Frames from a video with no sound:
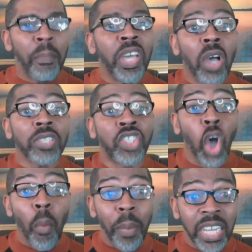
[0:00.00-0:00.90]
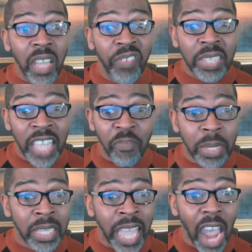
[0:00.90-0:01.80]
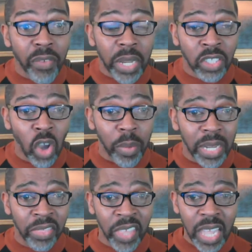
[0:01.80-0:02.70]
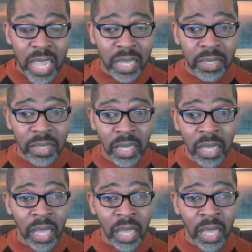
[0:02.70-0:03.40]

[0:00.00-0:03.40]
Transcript: Because so many of us have been carrying so many things.